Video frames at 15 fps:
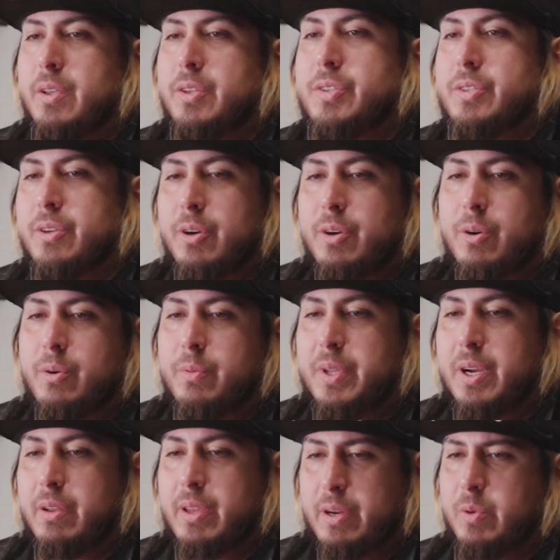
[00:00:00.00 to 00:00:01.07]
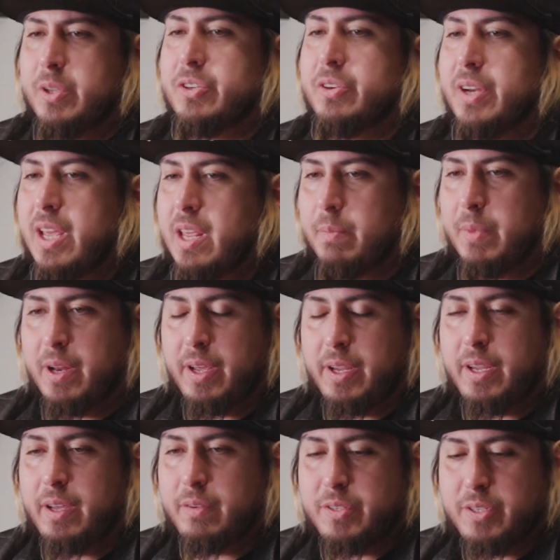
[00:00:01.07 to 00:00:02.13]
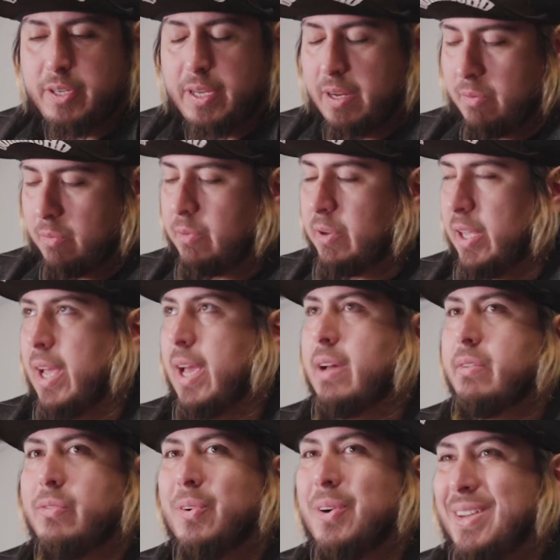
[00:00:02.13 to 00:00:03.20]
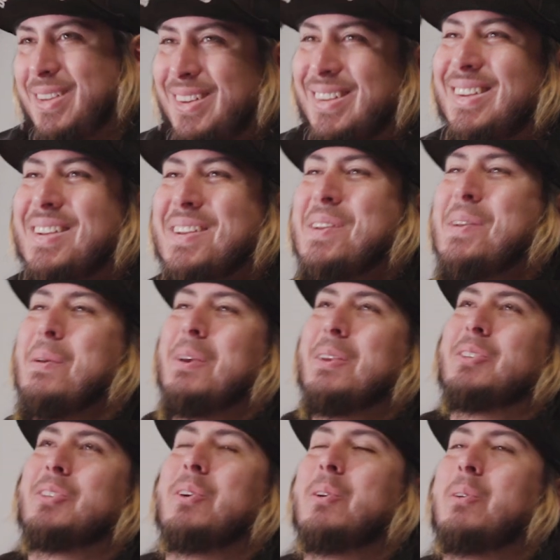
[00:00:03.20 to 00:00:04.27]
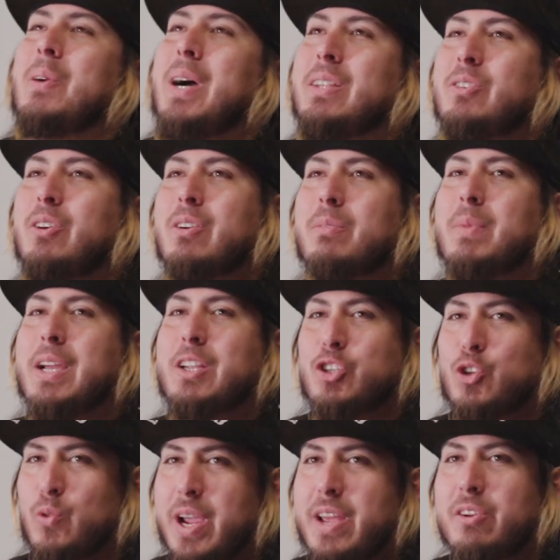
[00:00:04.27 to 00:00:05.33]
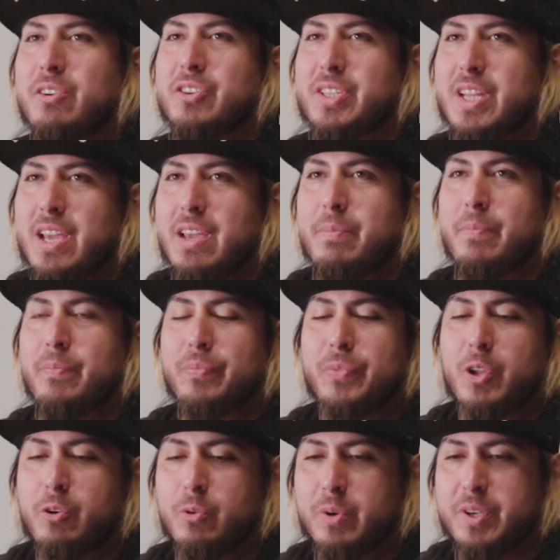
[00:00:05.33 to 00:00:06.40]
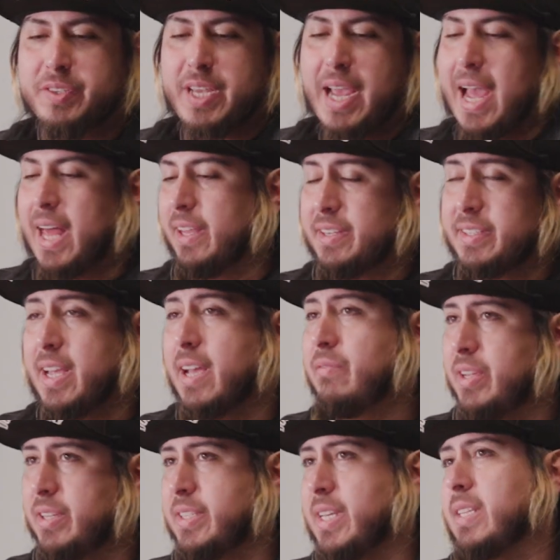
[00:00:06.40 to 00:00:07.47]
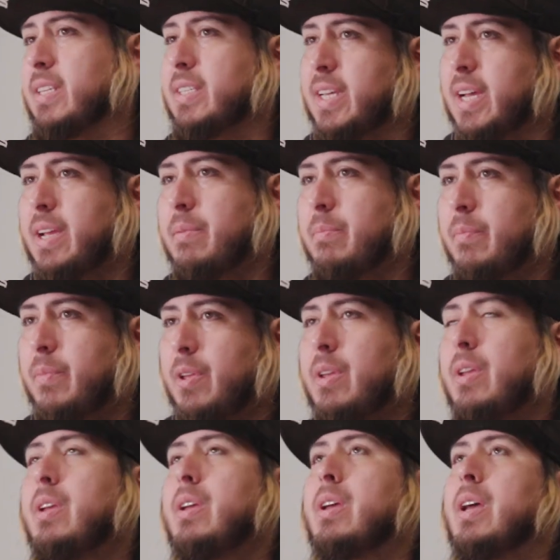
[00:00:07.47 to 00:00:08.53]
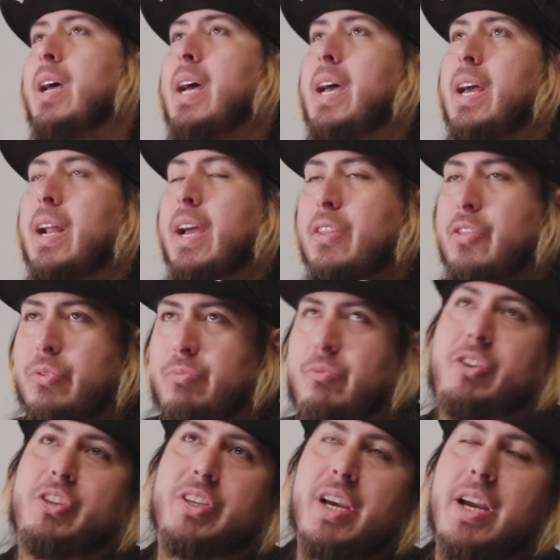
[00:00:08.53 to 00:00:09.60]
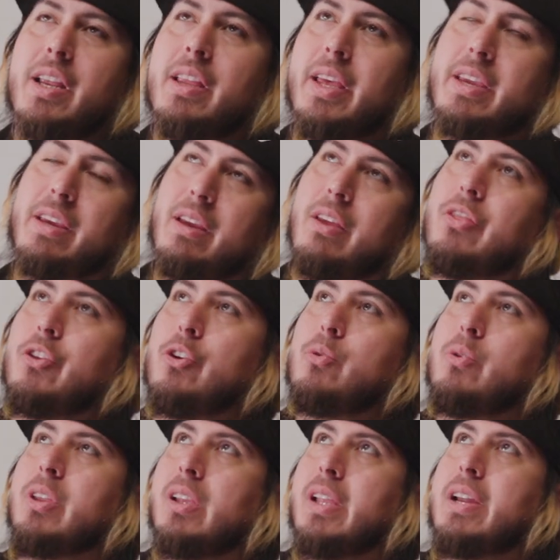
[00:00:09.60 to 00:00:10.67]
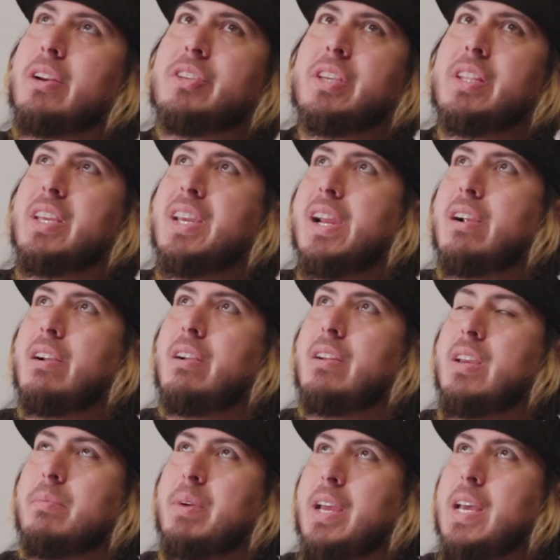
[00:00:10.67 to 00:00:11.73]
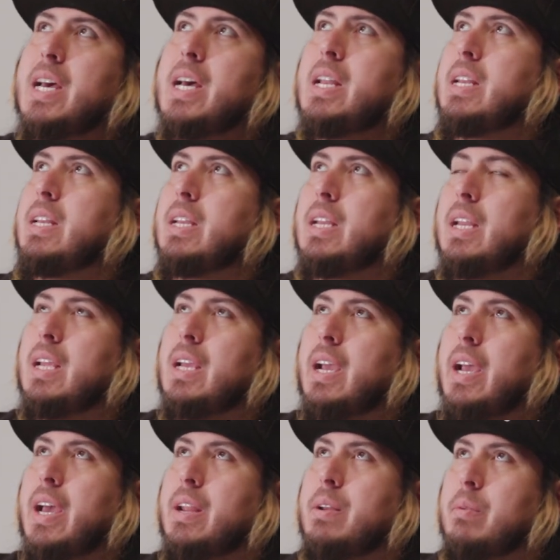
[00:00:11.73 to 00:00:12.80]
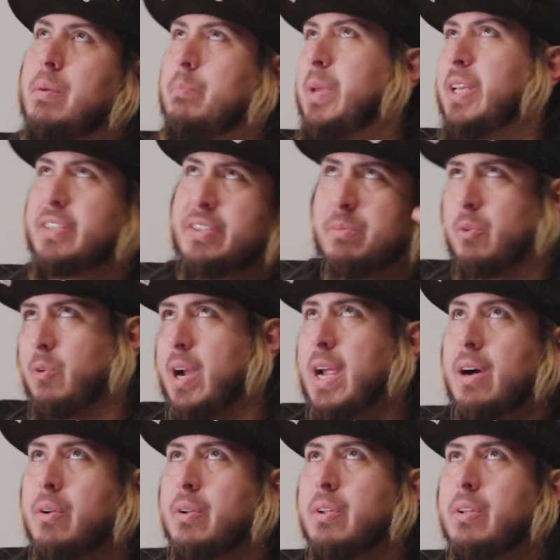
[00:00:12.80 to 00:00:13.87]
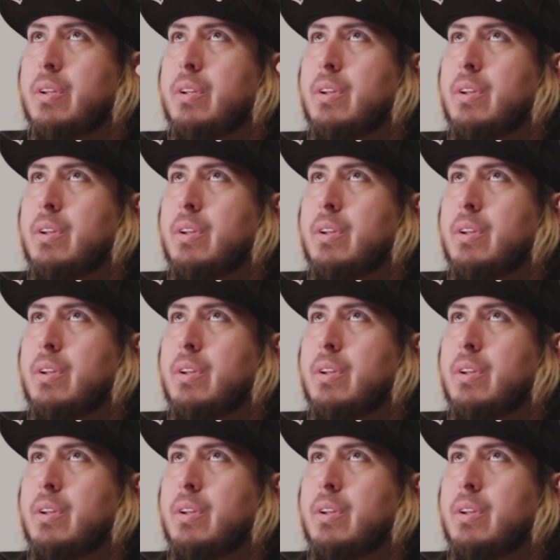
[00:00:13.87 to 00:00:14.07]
So they're like, what's your name? And I was just like, I don't really have one. So I took my trainer's name, who was Alex Evans at the time, and I just kind of like threw the letters in the air in my head and mixed them around.